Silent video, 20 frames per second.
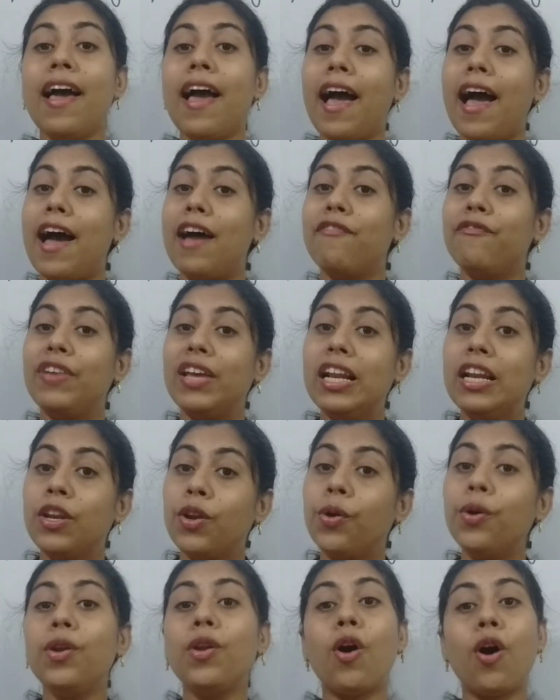and we'll
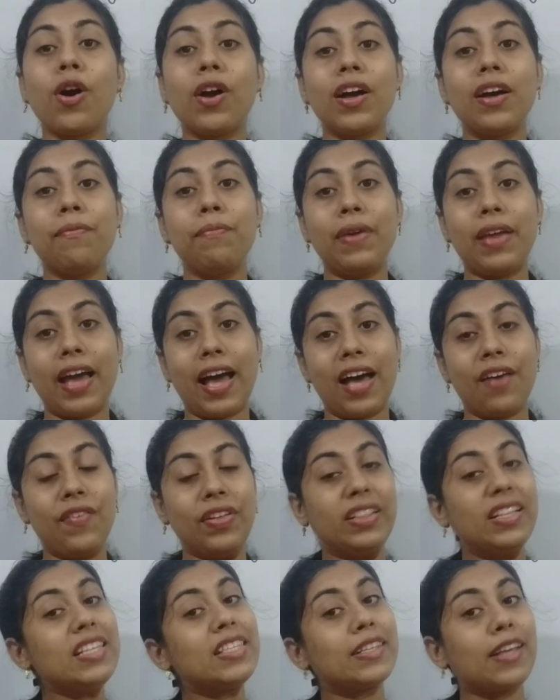no longer be
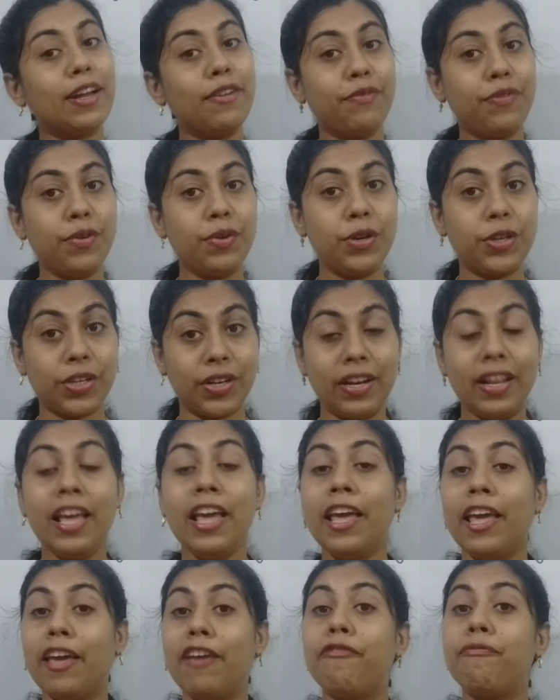having this confusion
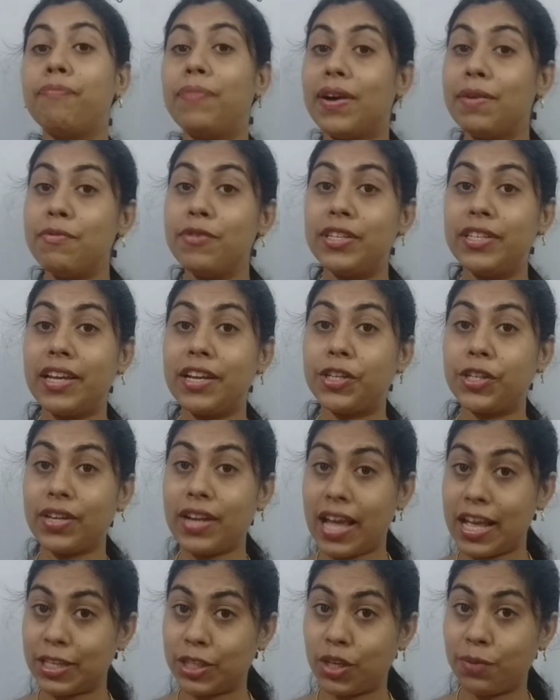if permutation
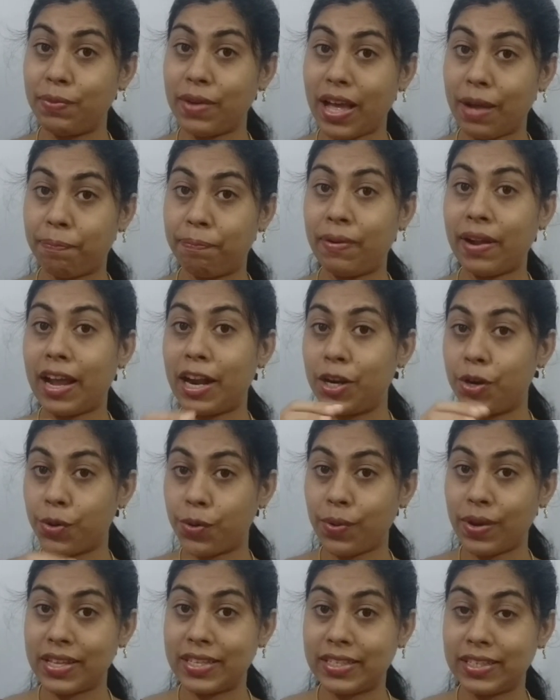has to be applied to
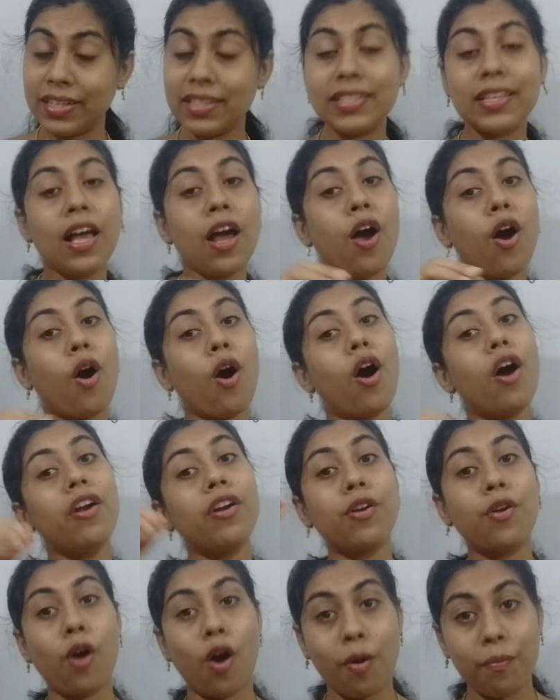questions
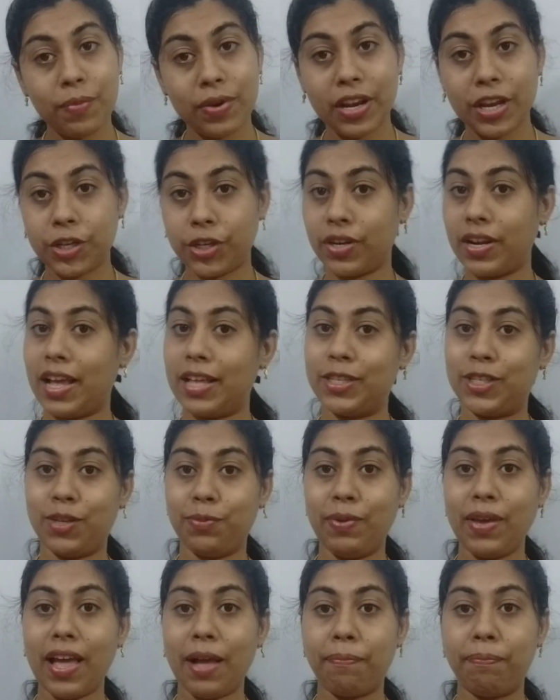or combination has to
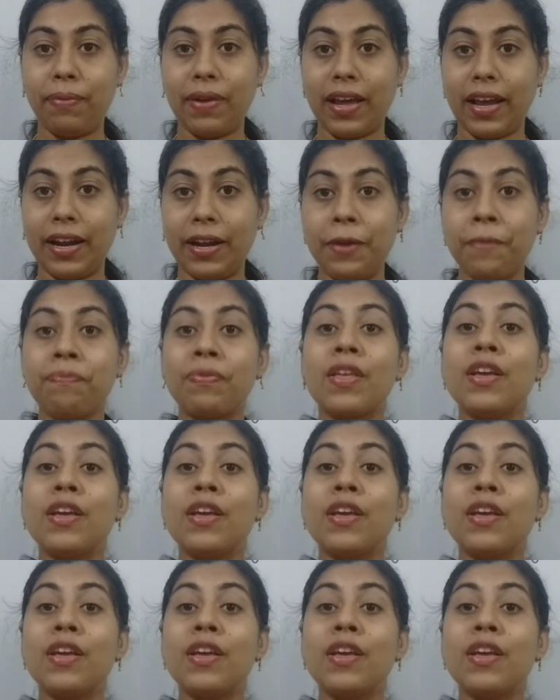be applied.